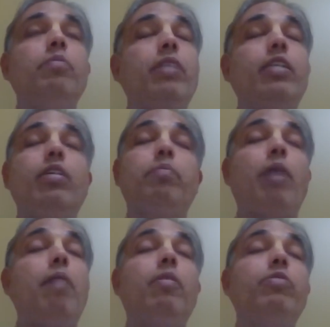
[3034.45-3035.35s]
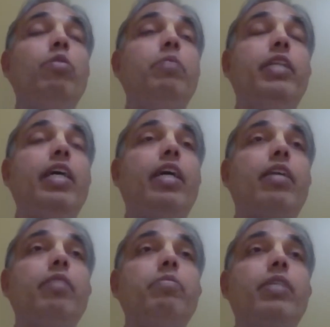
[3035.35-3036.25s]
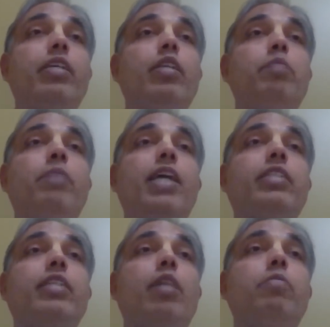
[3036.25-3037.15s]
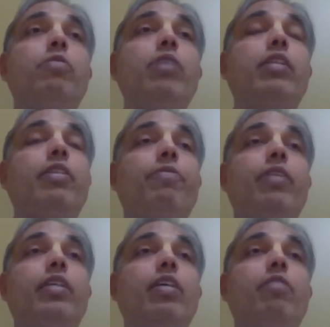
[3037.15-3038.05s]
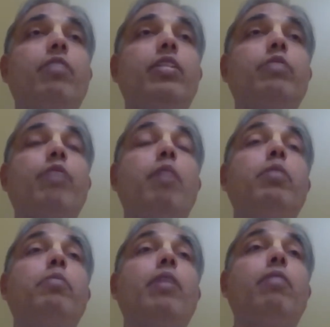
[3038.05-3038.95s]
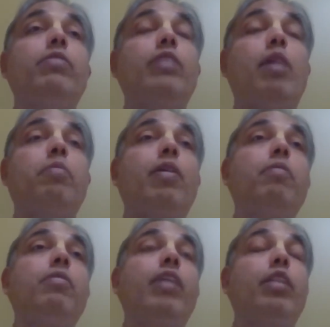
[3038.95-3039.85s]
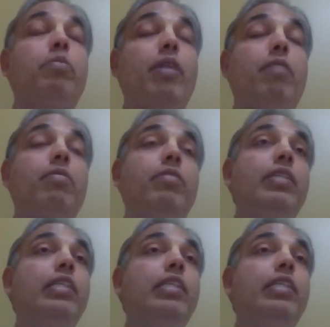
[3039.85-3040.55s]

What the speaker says: Because the problems will be there. Because of the past karma we are suffering now, whether it's family problem, job problem, health problem.